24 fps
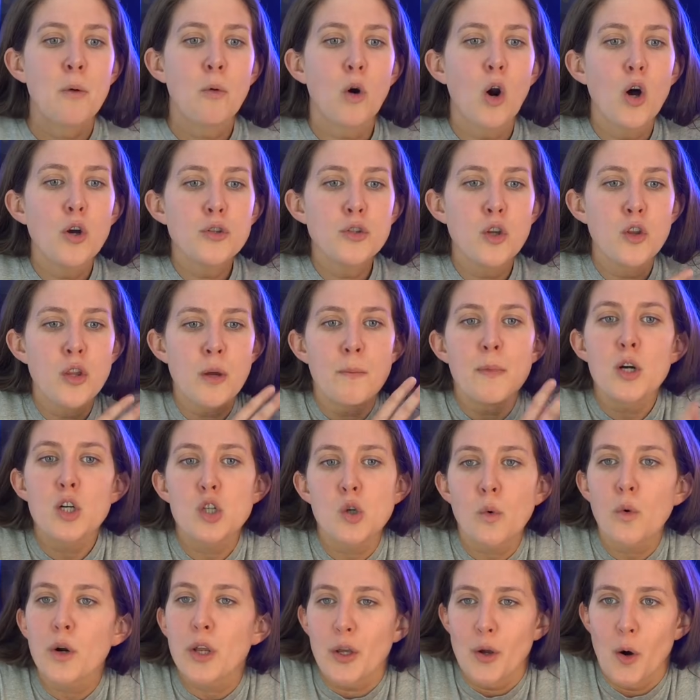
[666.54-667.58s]
were also the
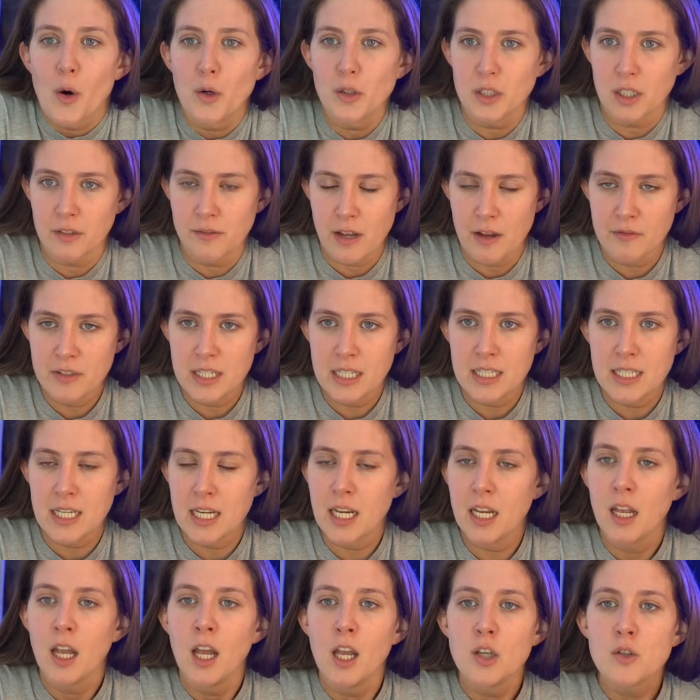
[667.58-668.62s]
majority holder of FTT.